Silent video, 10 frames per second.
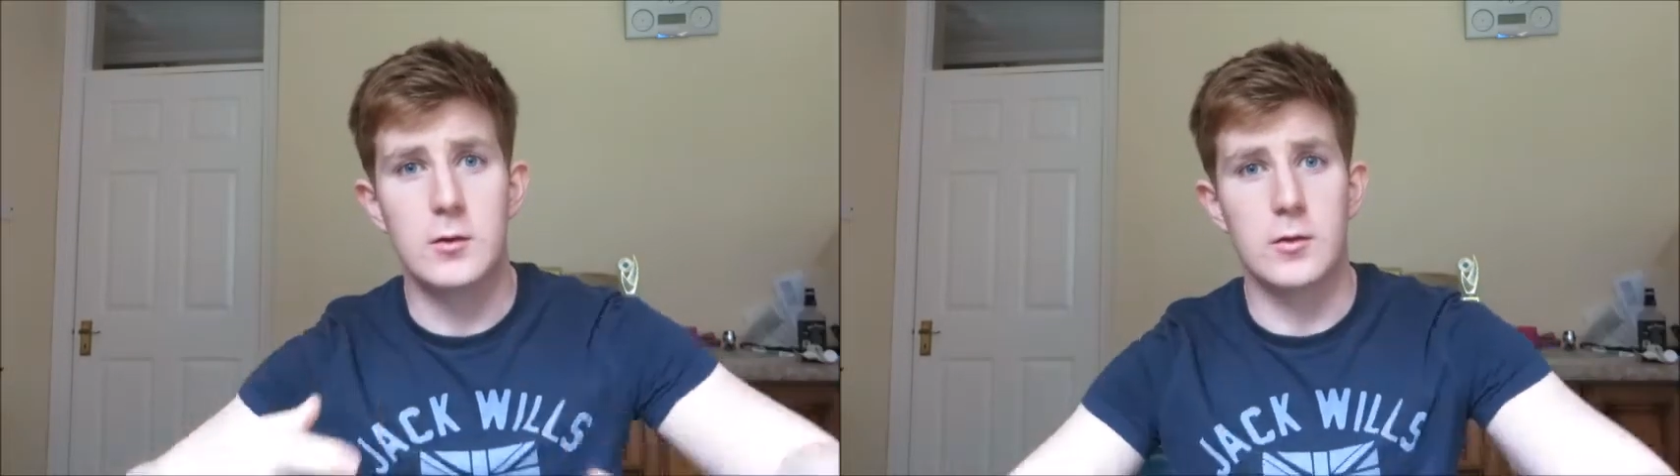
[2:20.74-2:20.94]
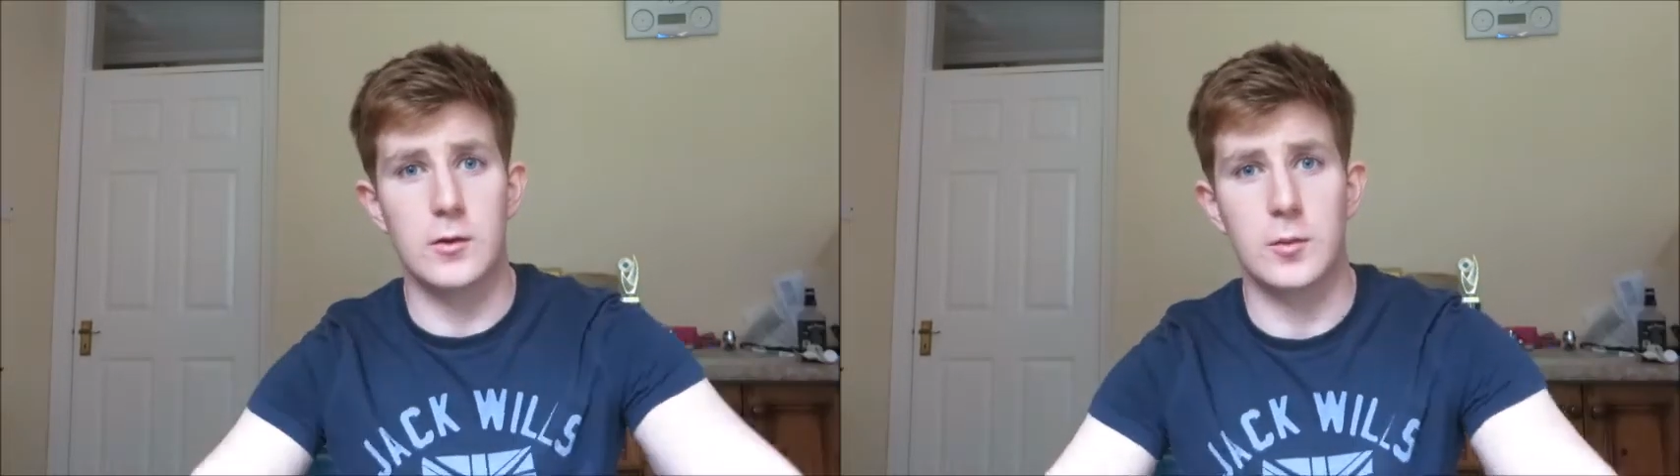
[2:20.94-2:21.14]

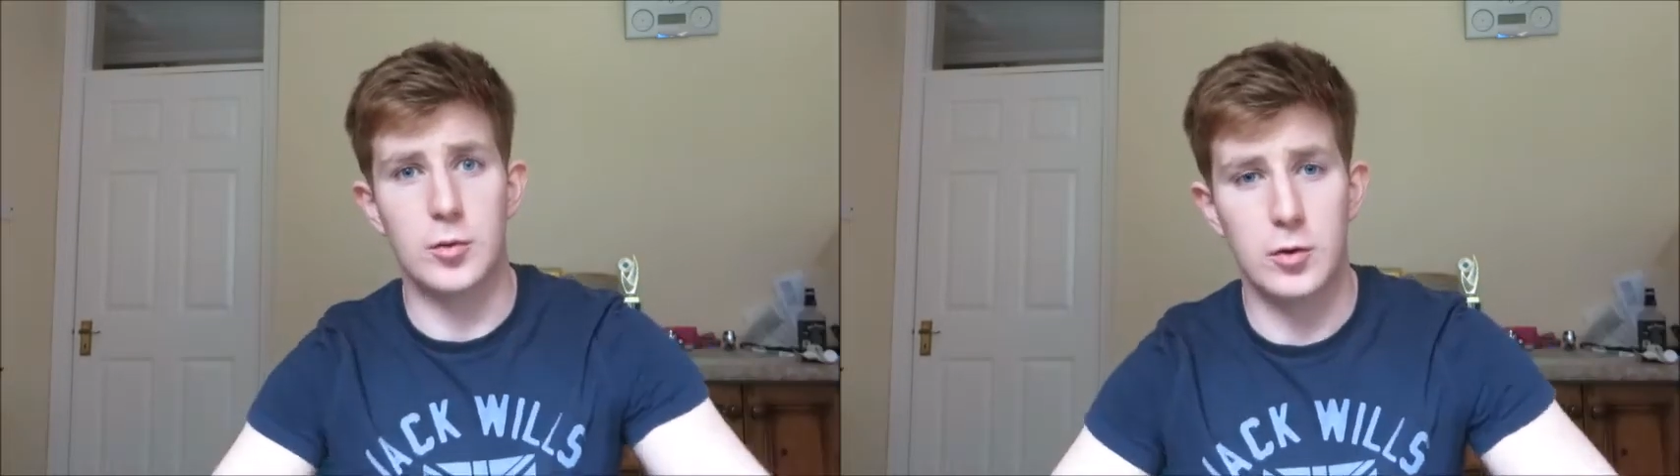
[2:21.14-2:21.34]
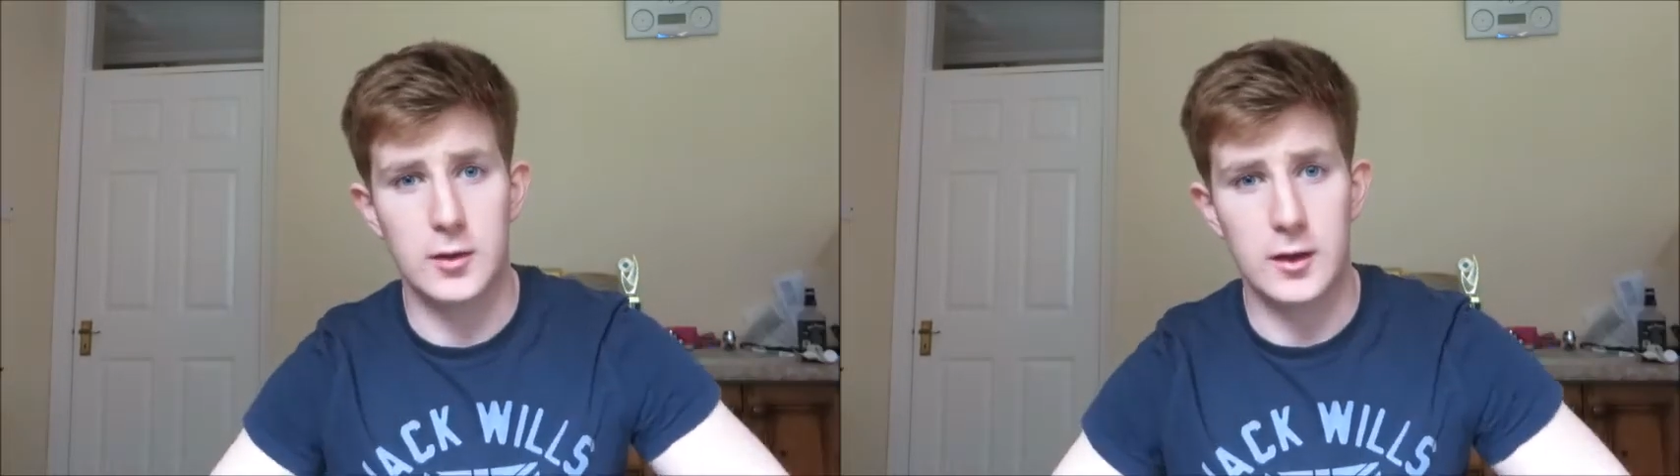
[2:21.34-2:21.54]
so the
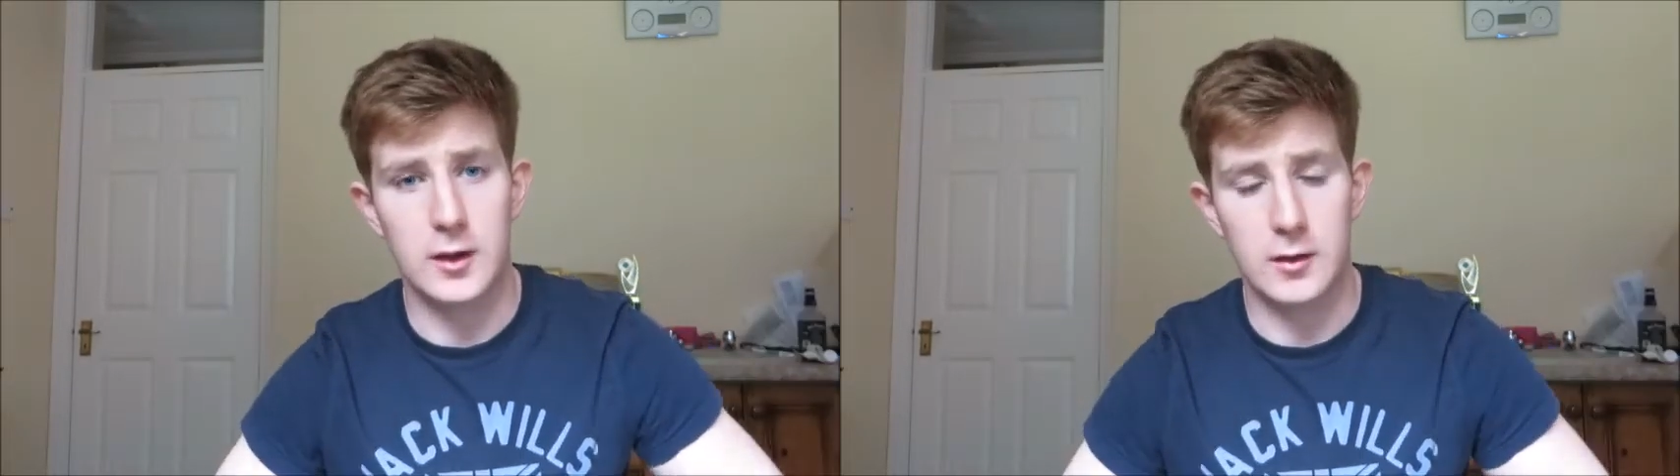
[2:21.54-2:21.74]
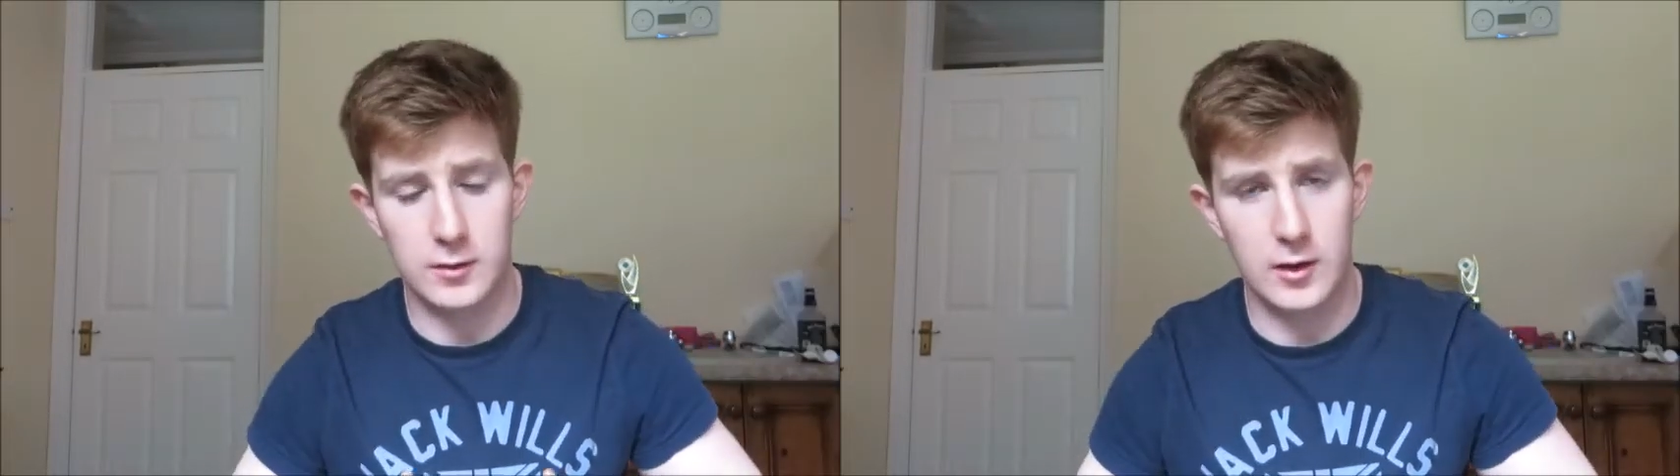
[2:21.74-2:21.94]

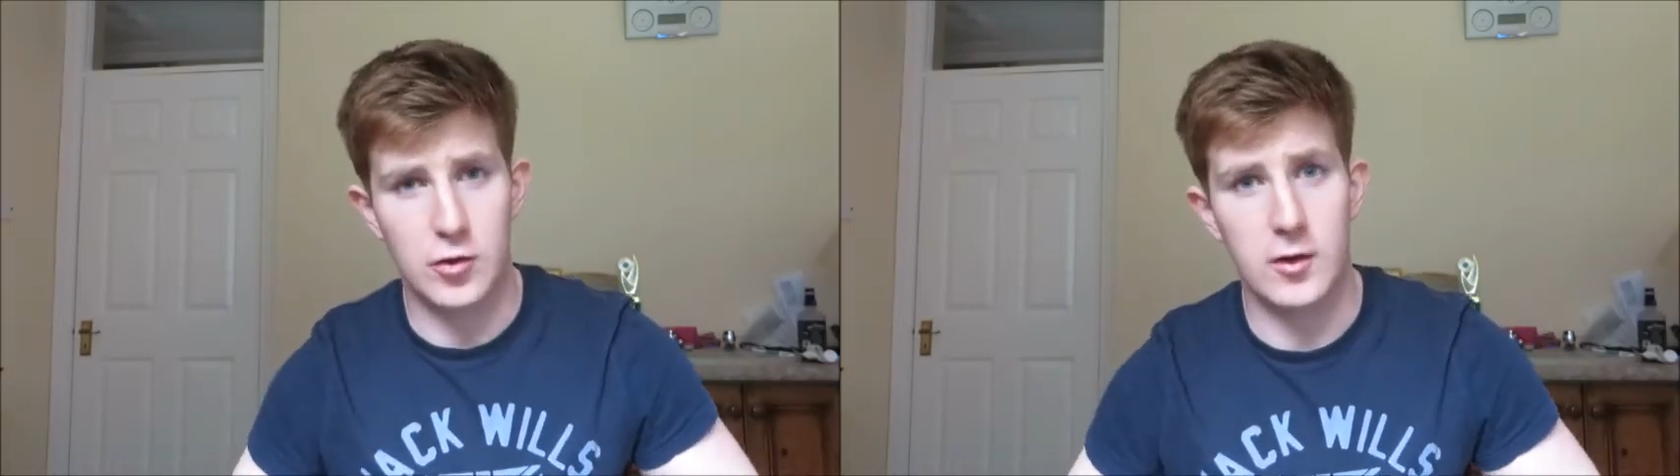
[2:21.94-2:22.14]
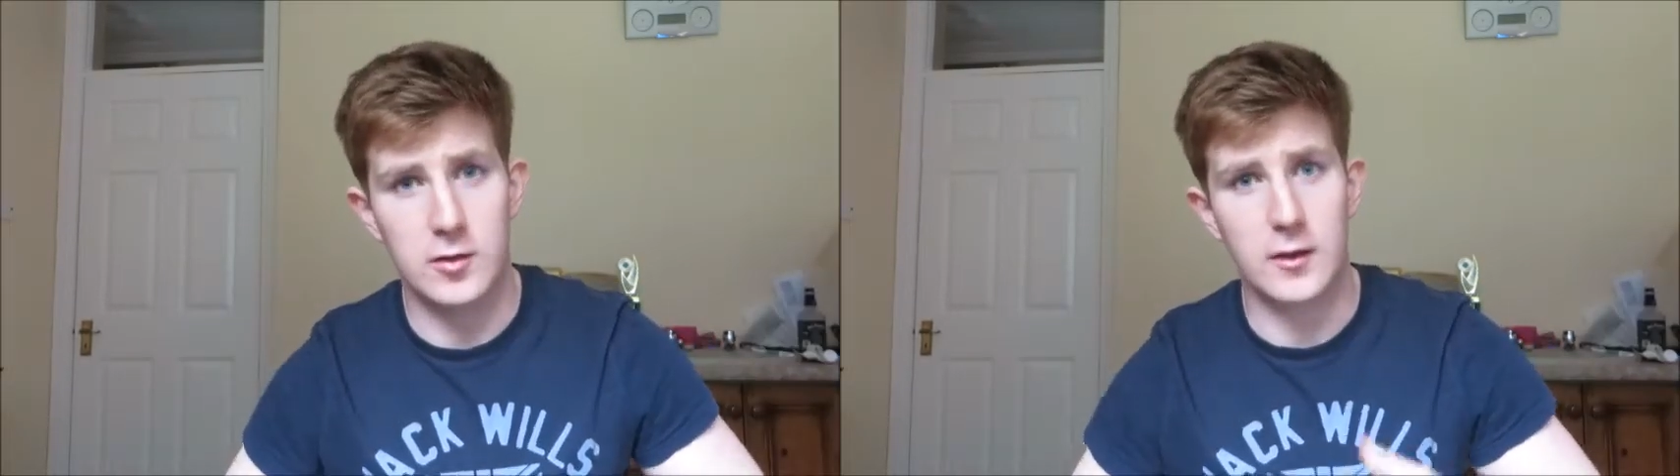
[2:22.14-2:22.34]
protein is
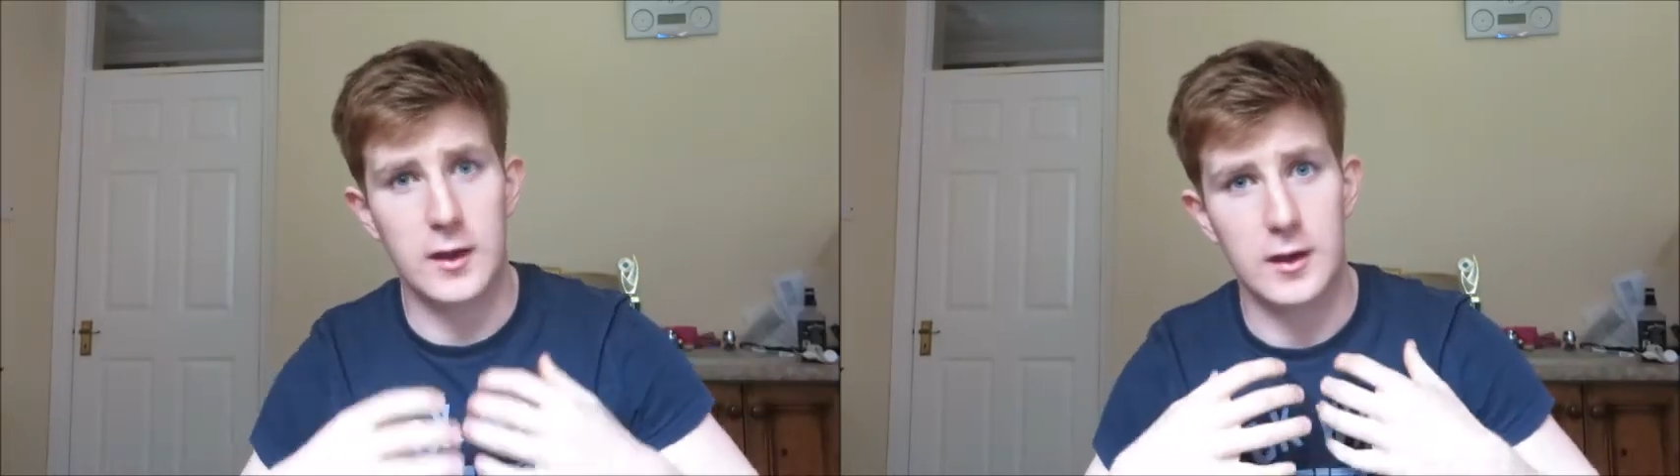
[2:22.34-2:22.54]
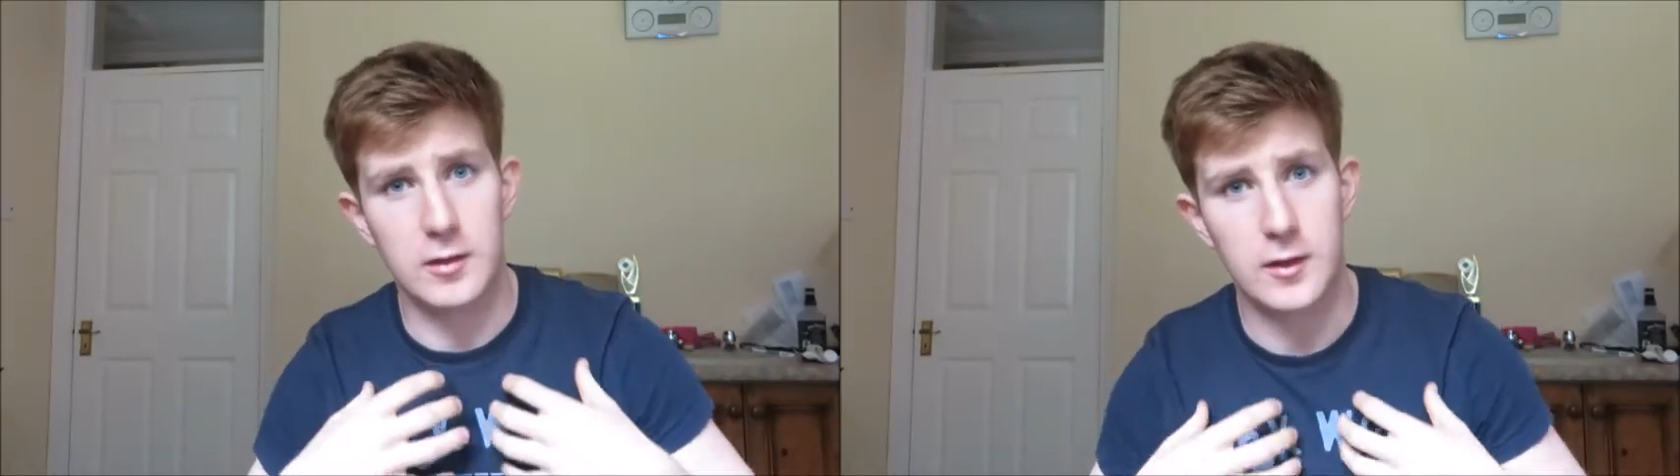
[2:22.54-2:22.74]
digested
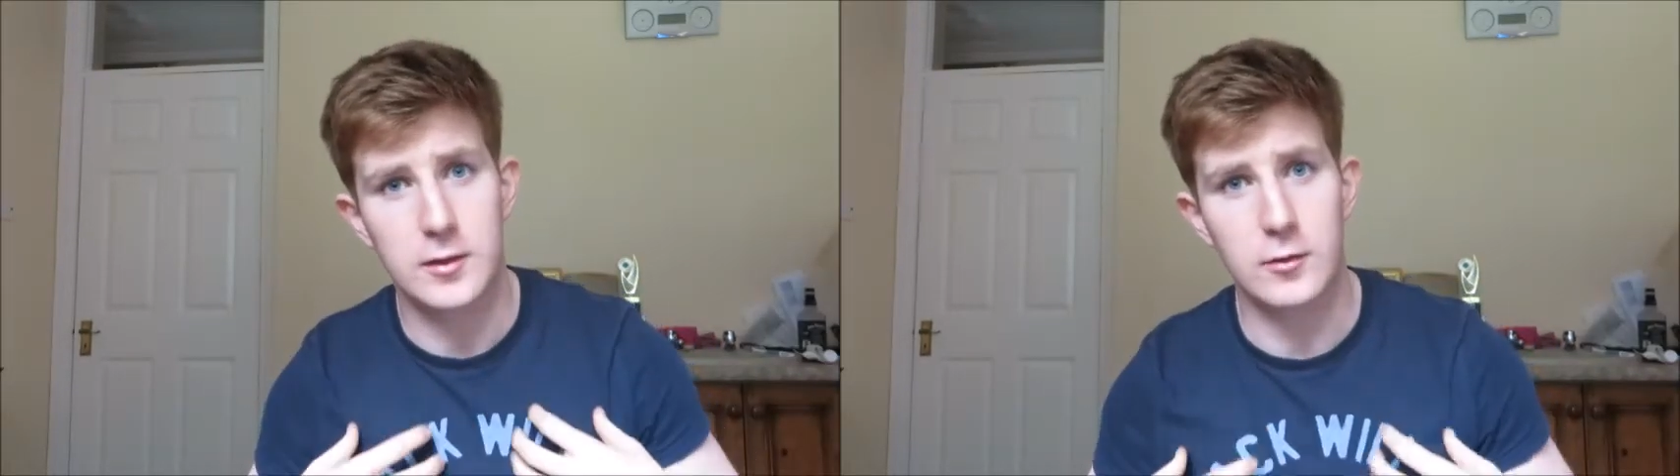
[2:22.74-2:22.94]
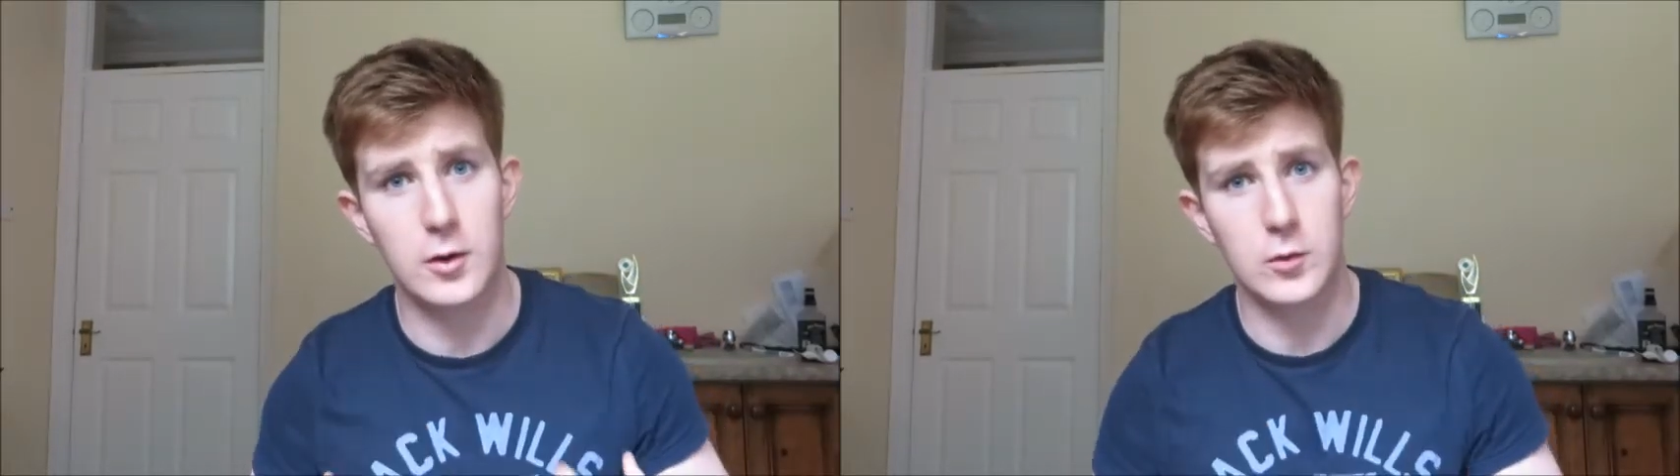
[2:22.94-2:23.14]
and it's
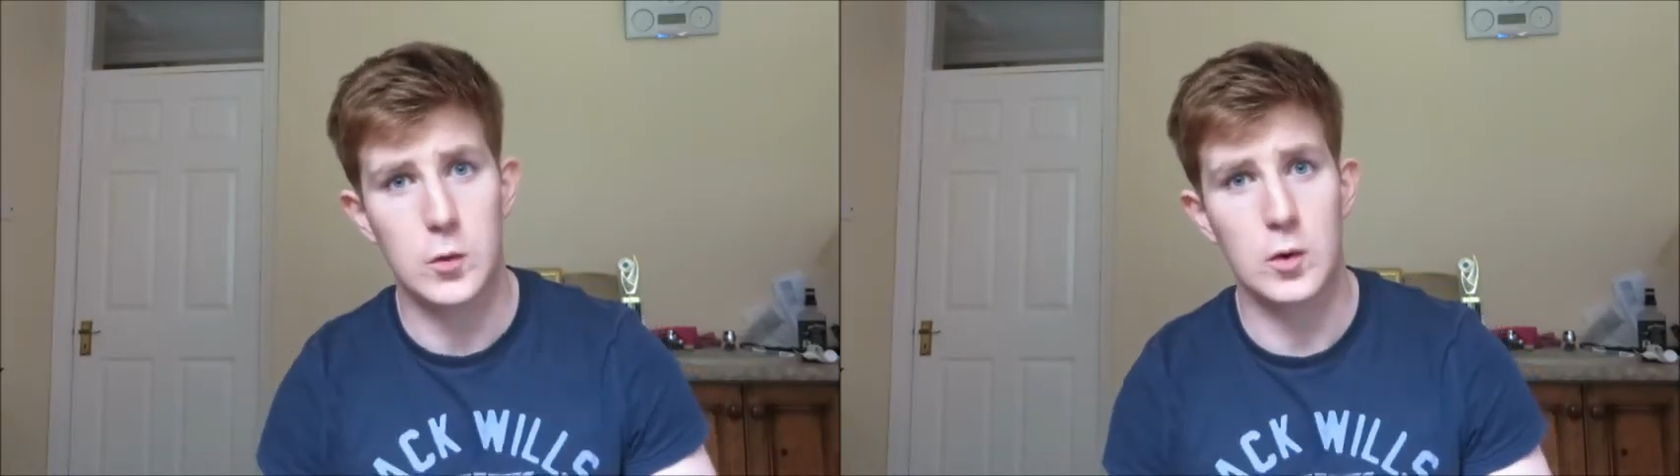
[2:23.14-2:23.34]
sent around to